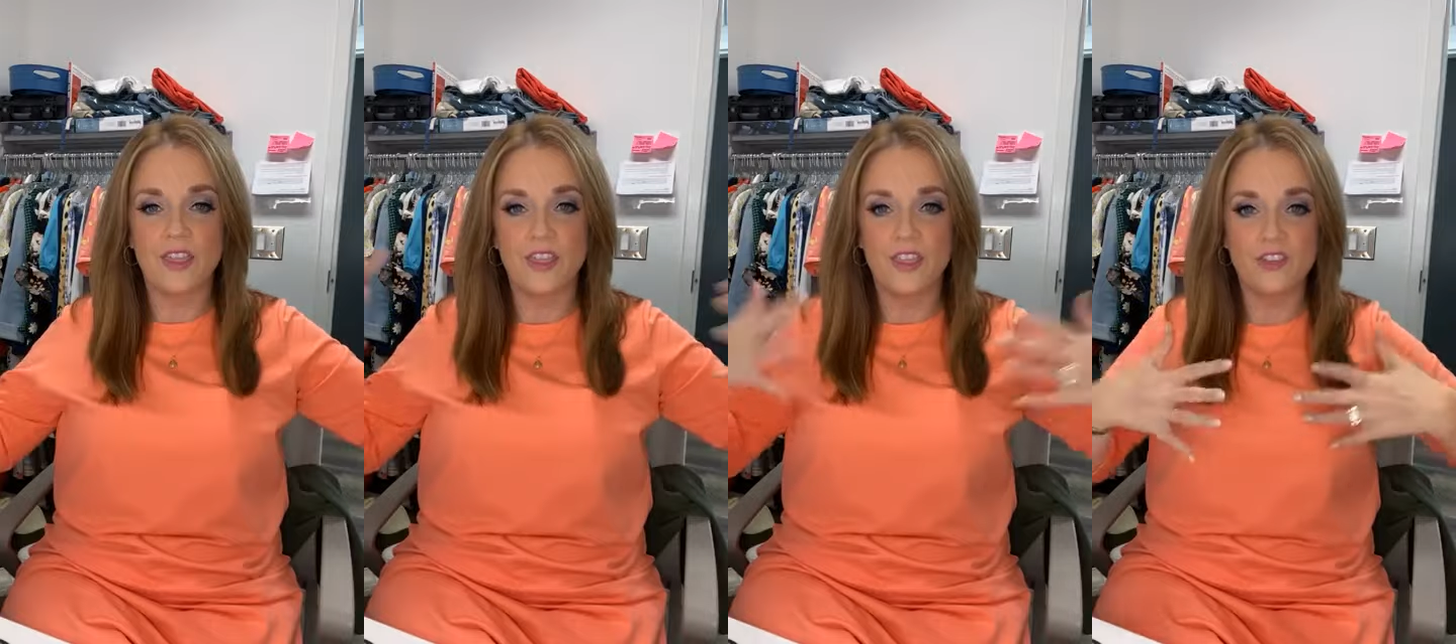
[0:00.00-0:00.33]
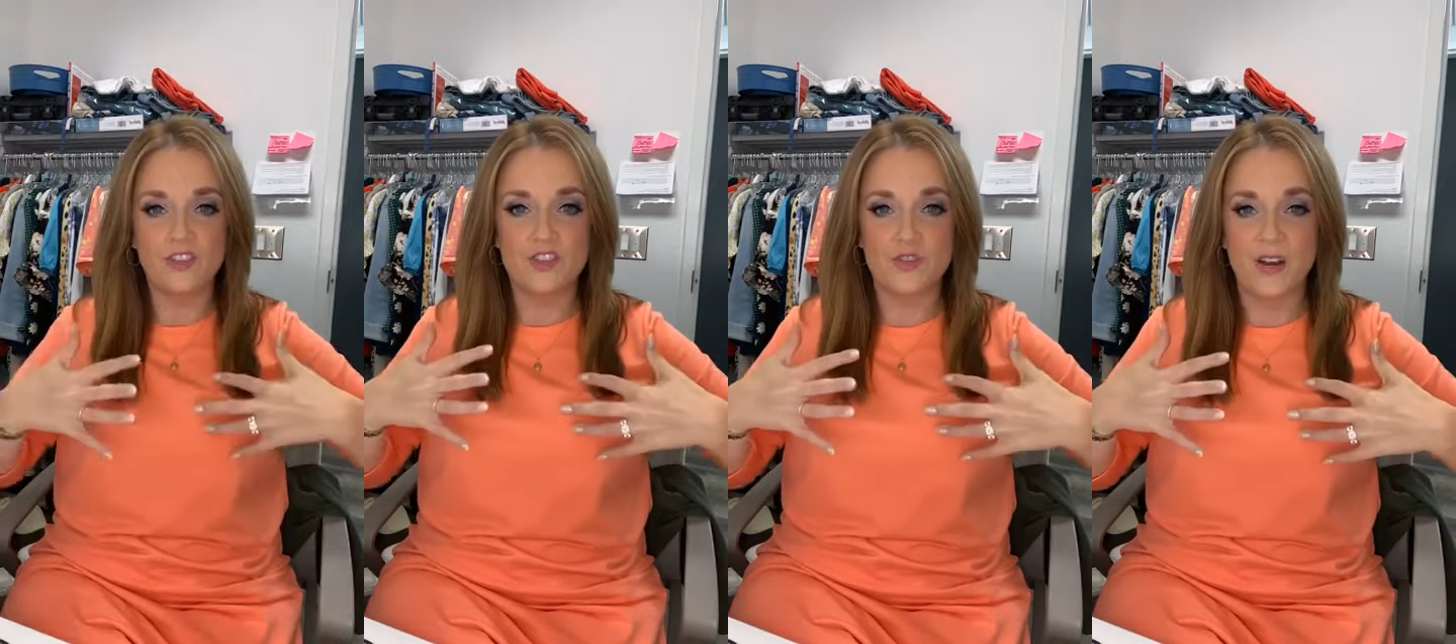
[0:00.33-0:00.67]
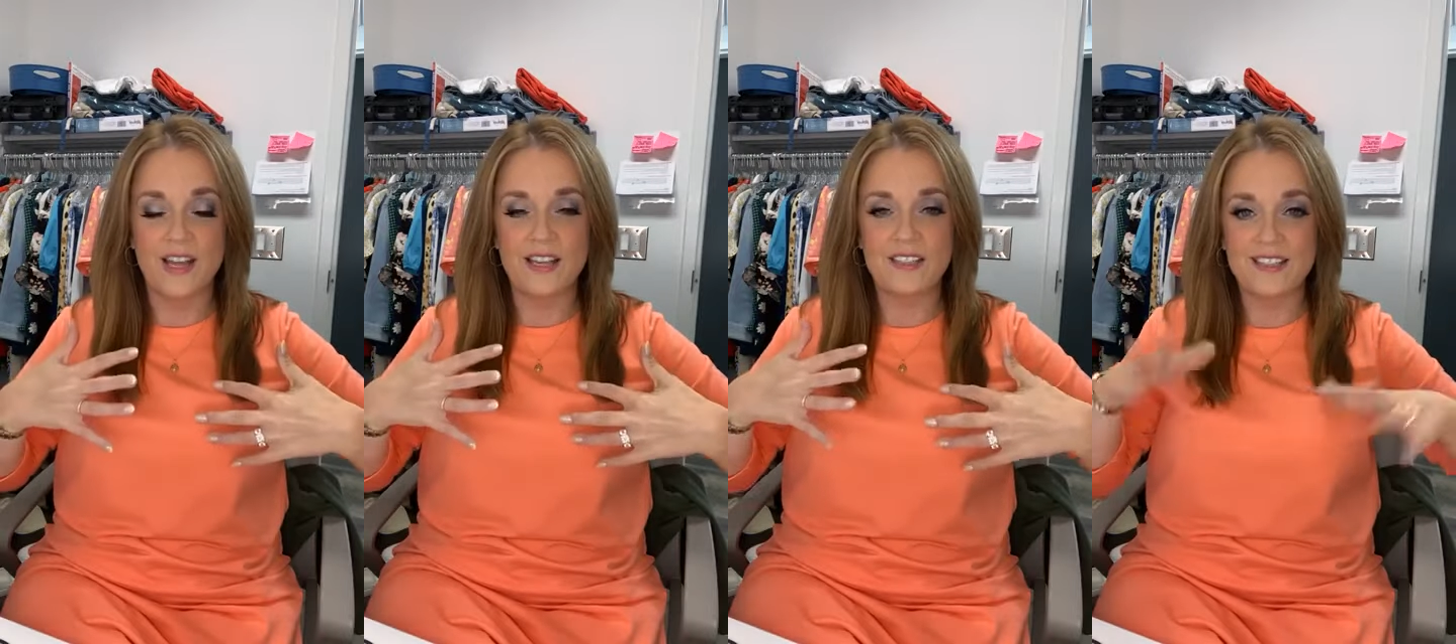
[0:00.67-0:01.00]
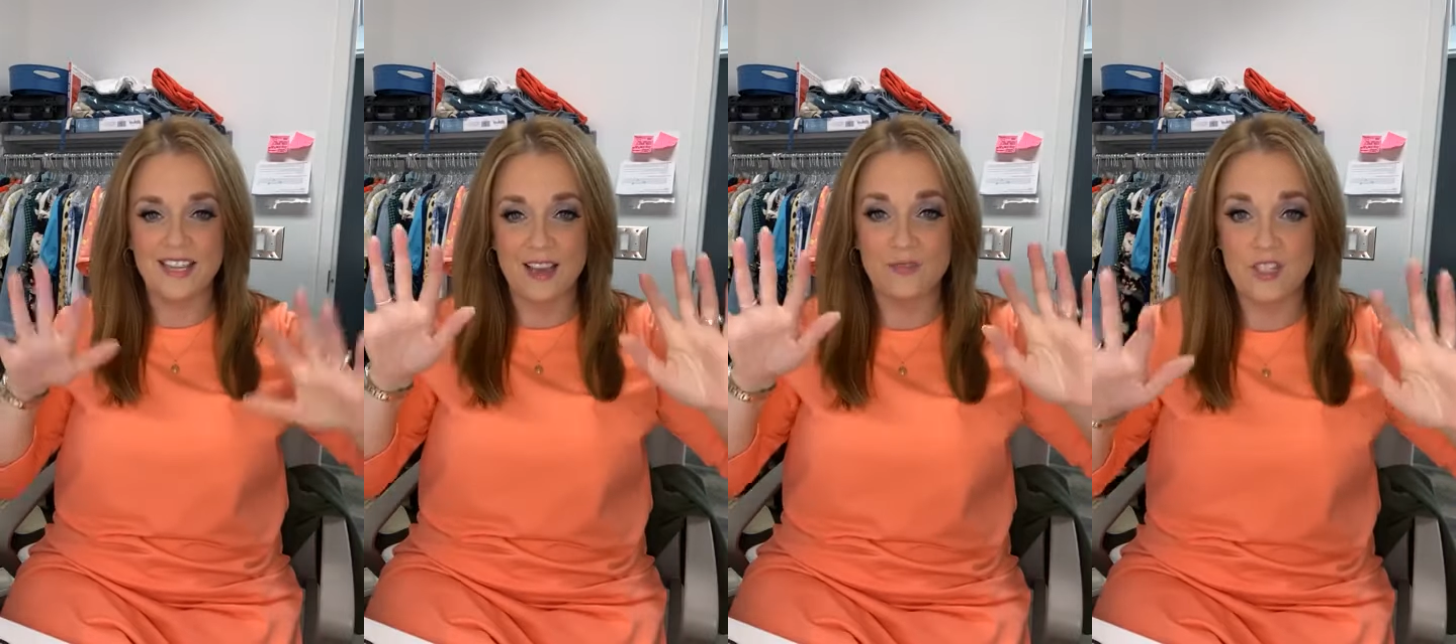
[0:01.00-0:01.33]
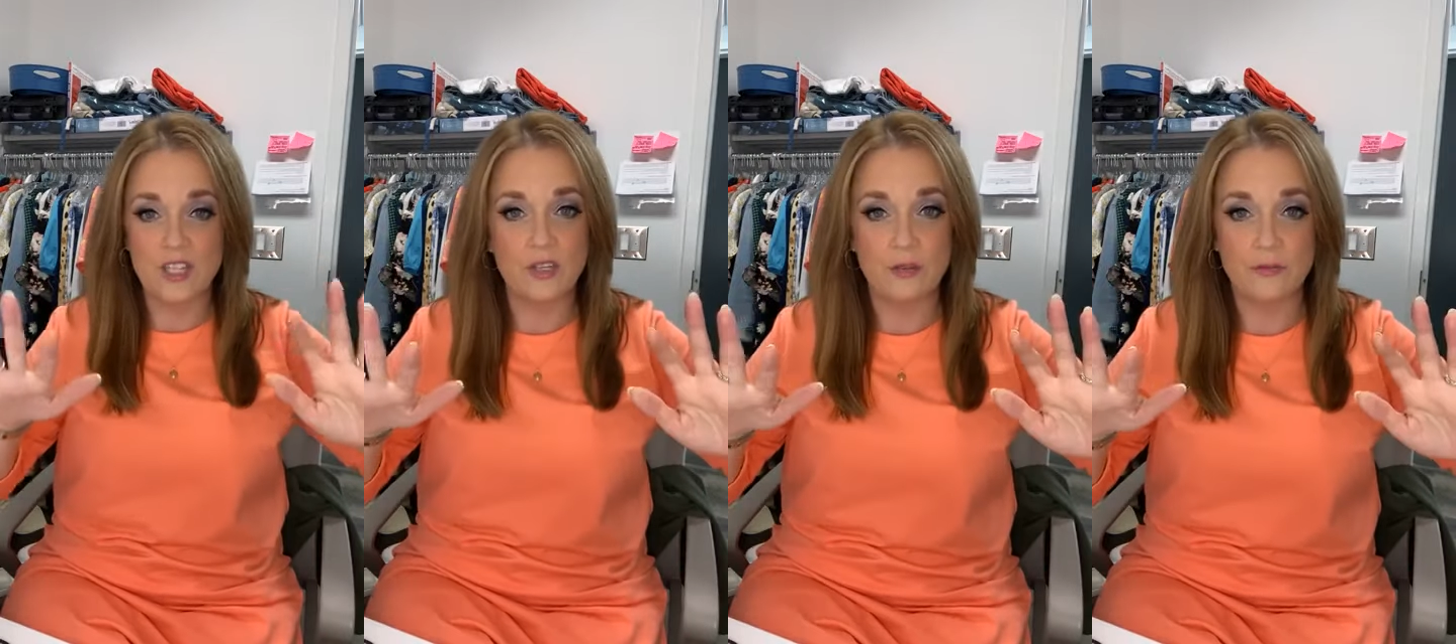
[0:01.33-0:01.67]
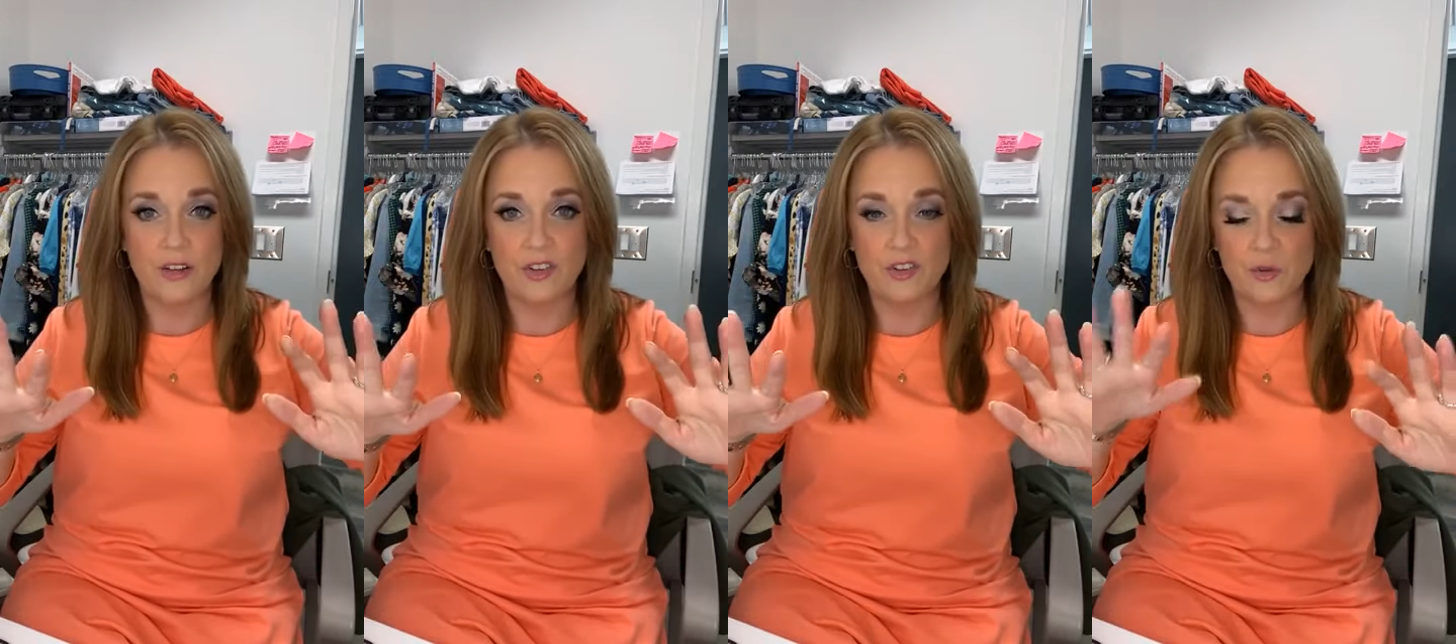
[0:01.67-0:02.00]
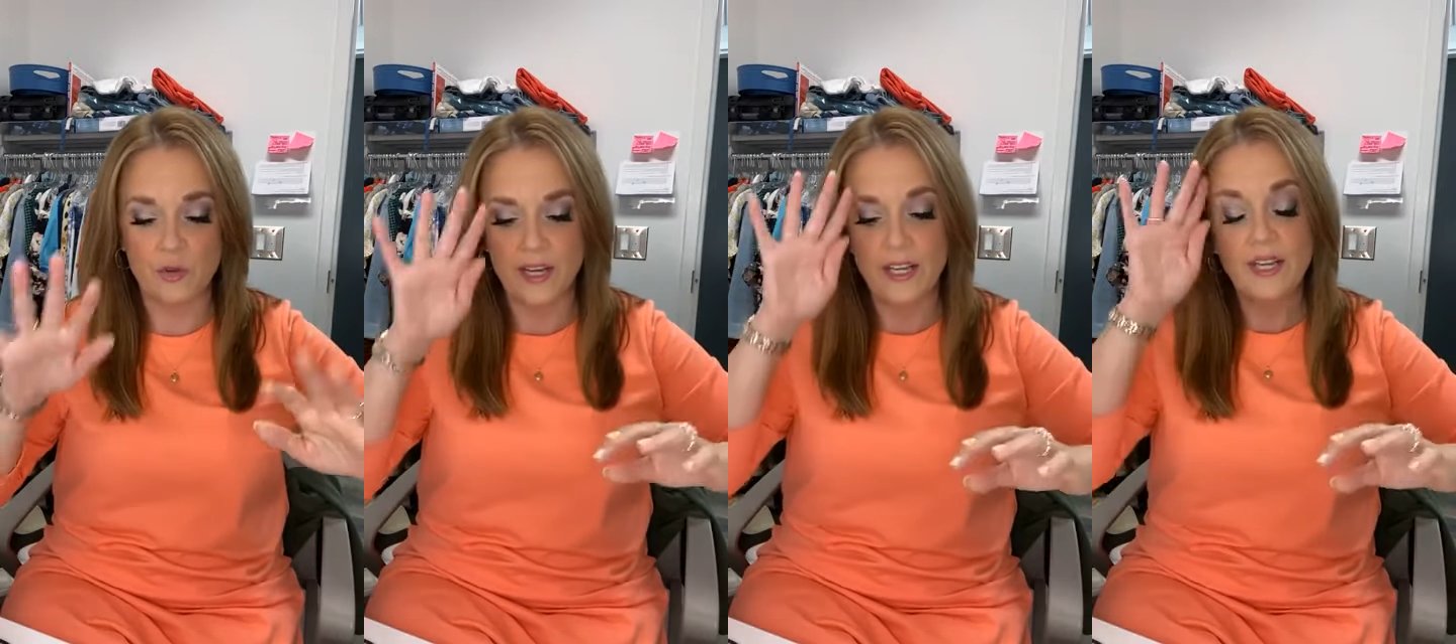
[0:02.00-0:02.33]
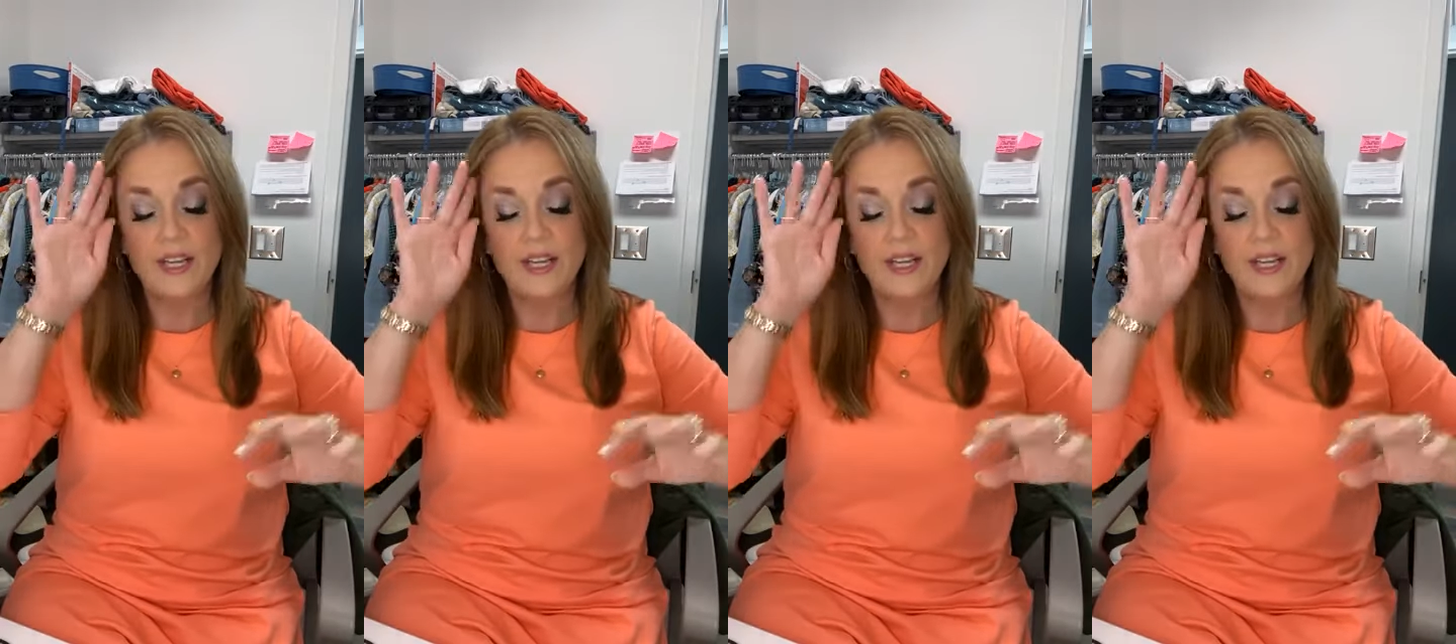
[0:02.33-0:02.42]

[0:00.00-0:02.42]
this dress, I have to tell you a funny story.